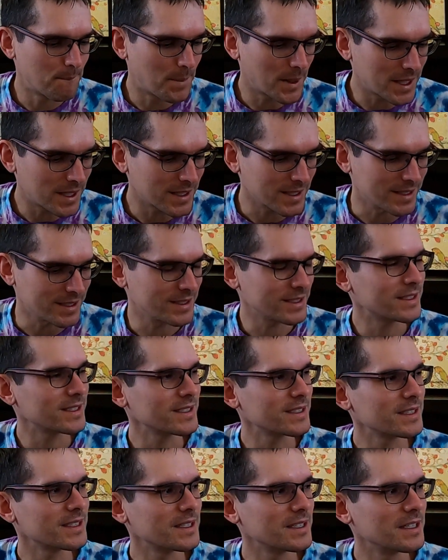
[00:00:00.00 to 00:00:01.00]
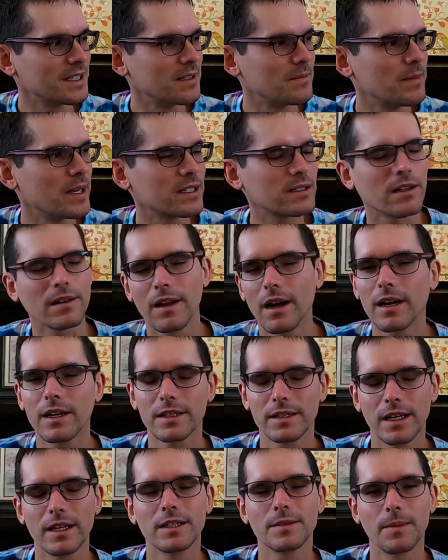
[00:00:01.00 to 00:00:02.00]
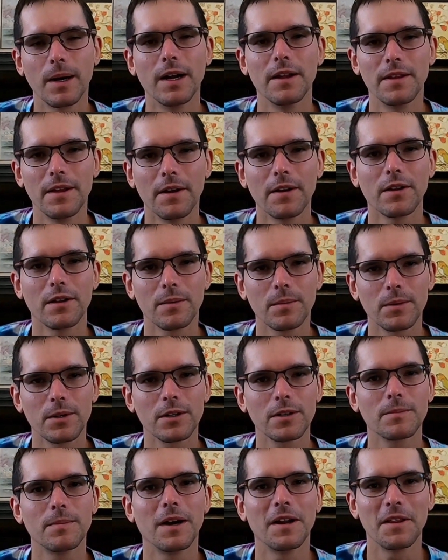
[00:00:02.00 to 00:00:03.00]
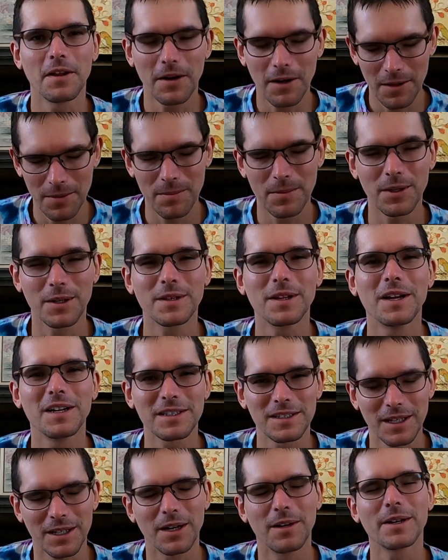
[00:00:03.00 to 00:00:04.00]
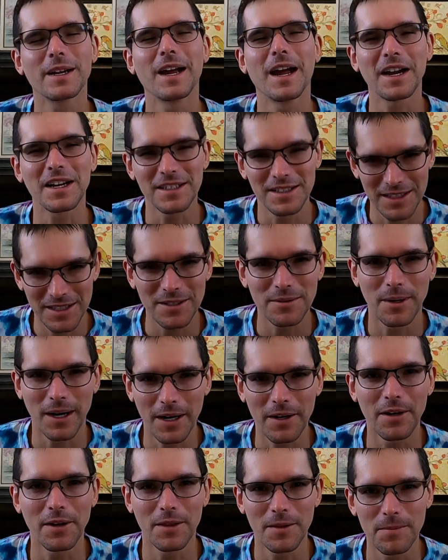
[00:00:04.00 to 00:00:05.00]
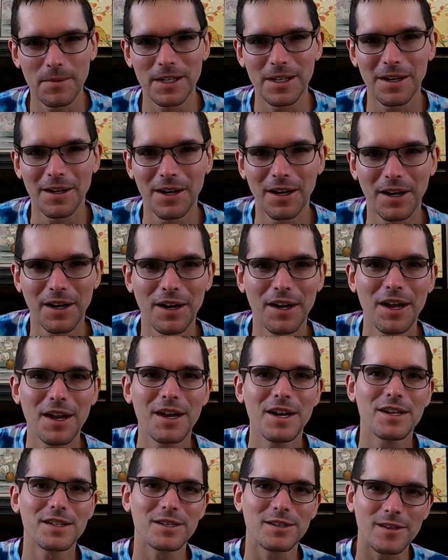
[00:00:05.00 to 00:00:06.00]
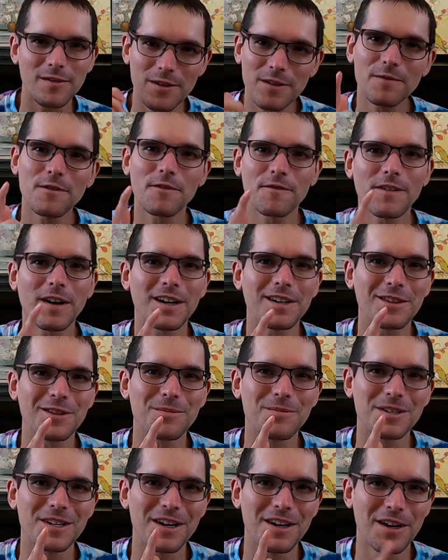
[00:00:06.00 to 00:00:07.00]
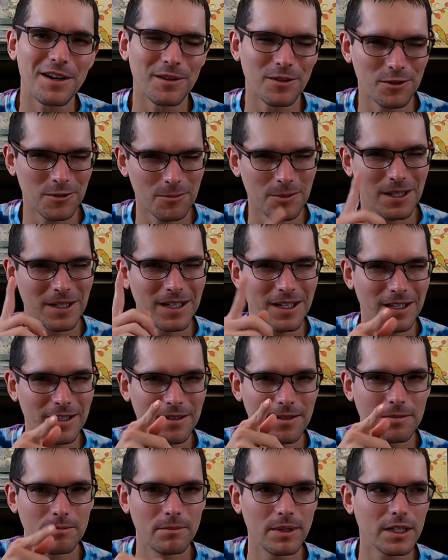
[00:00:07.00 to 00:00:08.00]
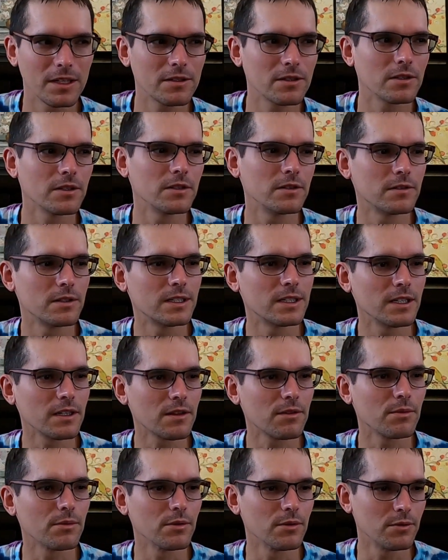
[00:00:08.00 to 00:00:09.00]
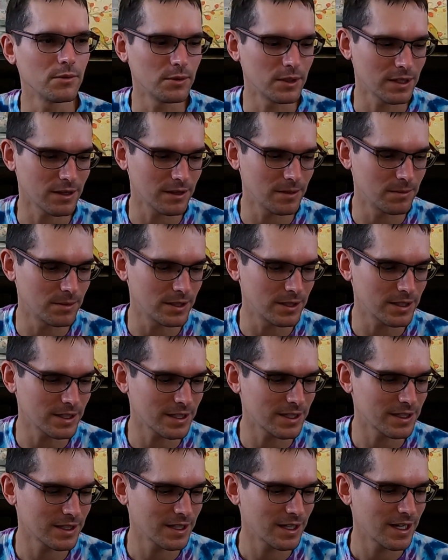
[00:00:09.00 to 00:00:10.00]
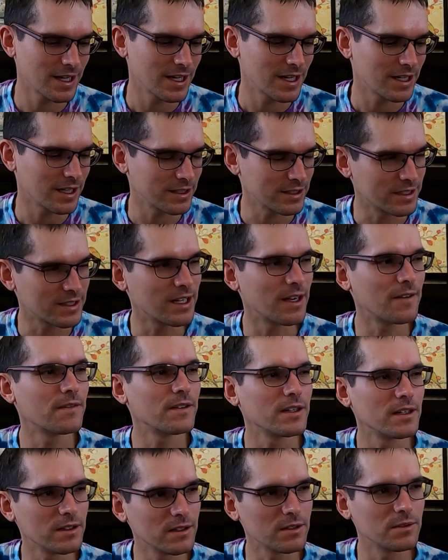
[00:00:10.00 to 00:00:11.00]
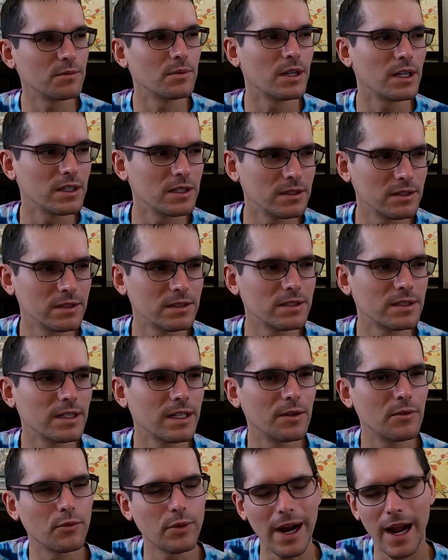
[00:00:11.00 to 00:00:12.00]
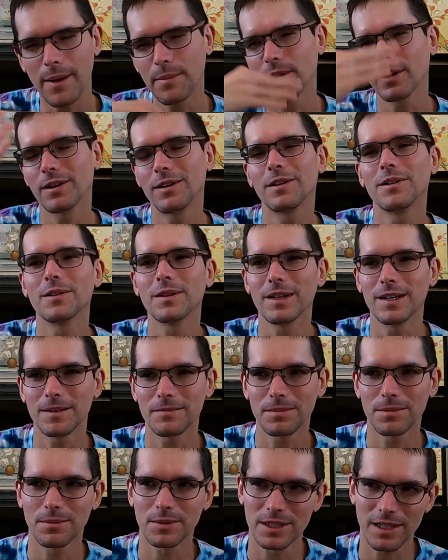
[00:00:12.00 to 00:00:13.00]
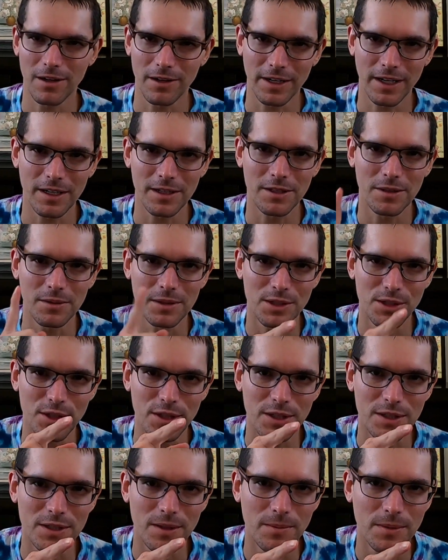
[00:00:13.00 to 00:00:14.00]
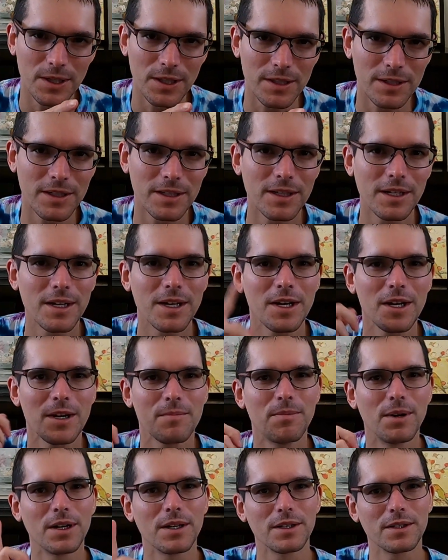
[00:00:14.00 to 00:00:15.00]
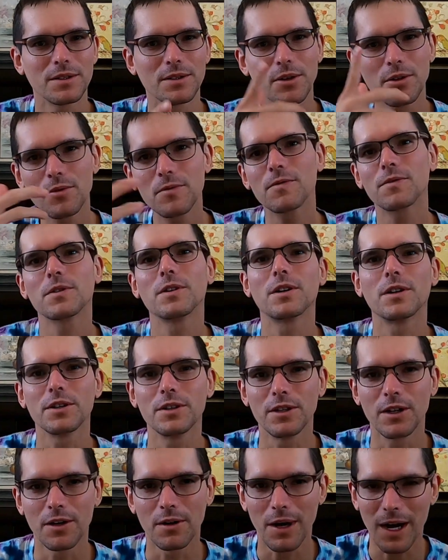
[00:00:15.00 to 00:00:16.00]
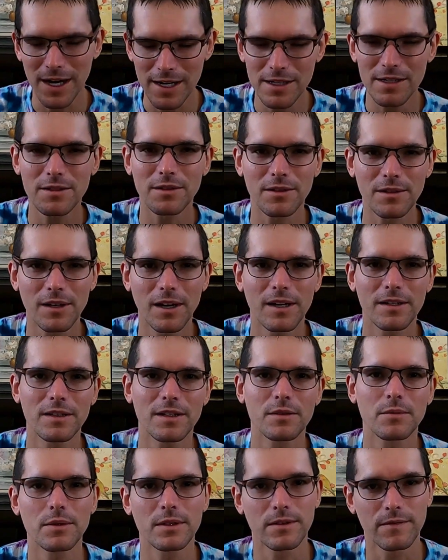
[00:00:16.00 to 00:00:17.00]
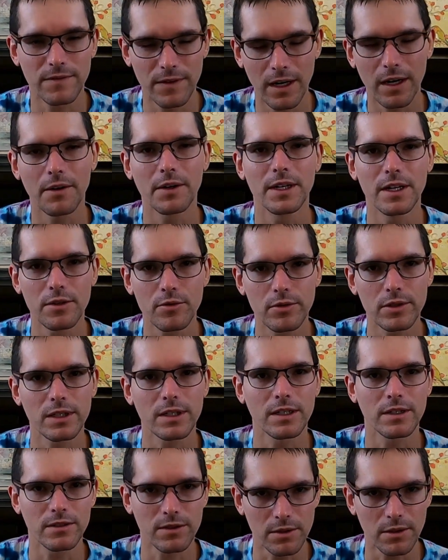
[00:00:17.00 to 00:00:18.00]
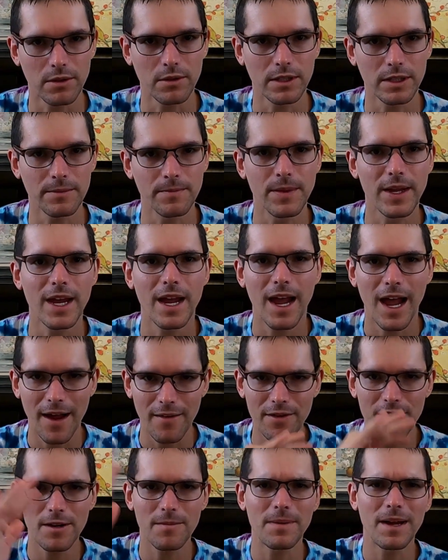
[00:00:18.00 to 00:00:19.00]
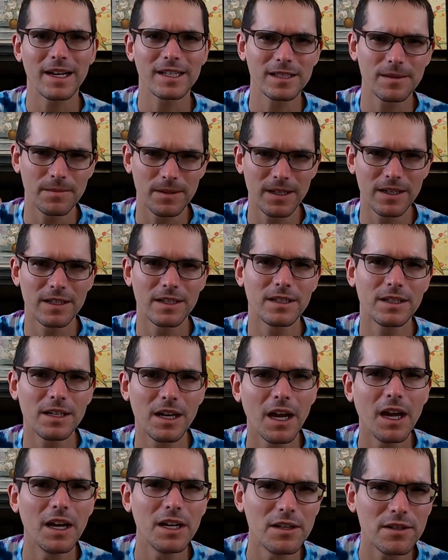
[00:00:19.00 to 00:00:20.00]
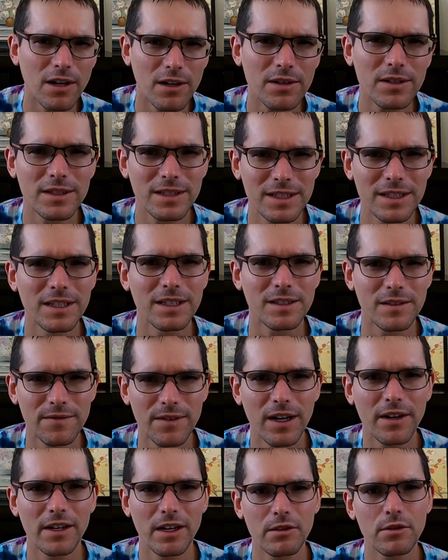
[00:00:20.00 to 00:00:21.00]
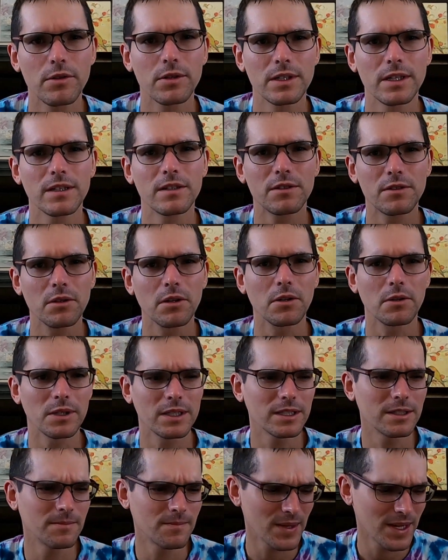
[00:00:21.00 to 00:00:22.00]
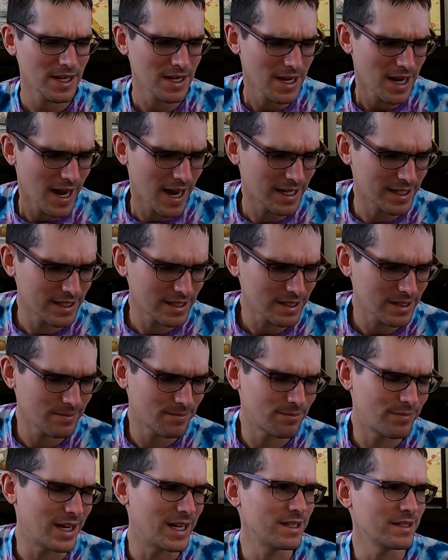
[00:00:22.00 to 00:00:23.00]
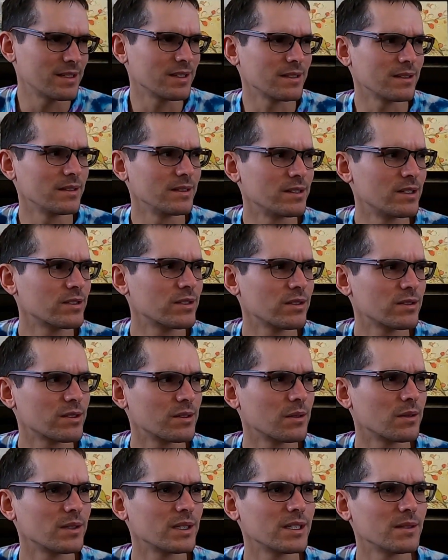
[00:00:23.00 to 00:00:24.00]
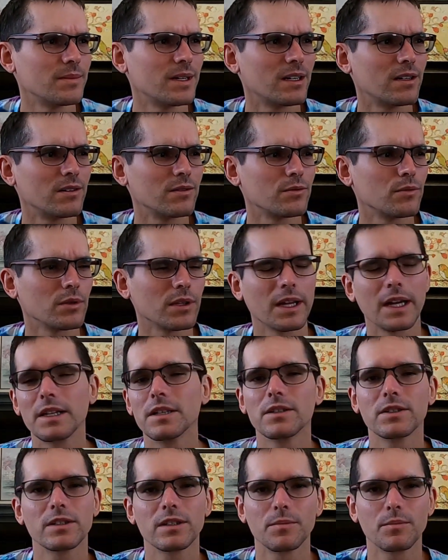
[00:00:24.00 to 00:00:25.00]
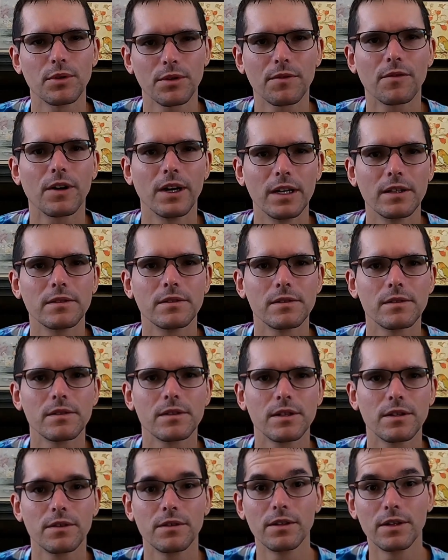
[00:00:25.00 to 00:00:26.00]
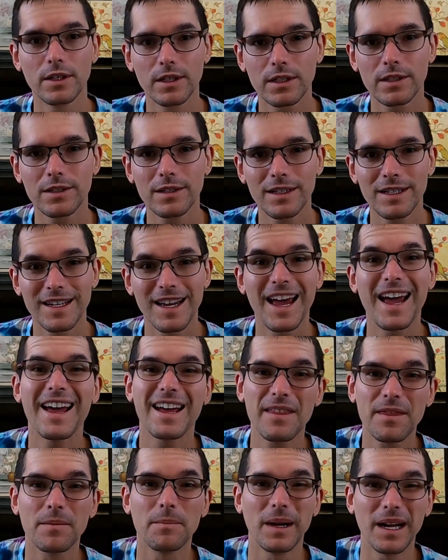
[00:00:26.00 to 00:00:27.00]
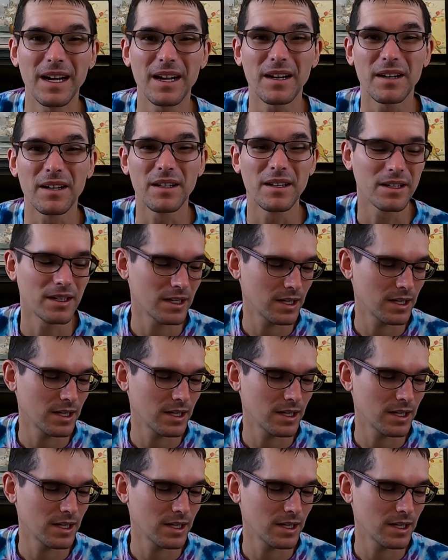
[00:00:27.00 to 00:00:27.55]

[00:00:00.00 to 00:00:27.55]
But it makes a lot of sense by the end of the book. By the end of the book, then it's like, okay, I can see why you did the beginning. So even if you find the beginning a little bit odd, make sure you stick through with the book. Because it definitely was, it wrapped it all up, which I'll get to in just a bit. But overall, I still thought this was a very interesting story. After you get past the beginning, you start to see it's a very interesting story, as it's basically just a story about relationship with friends, the good and the bad.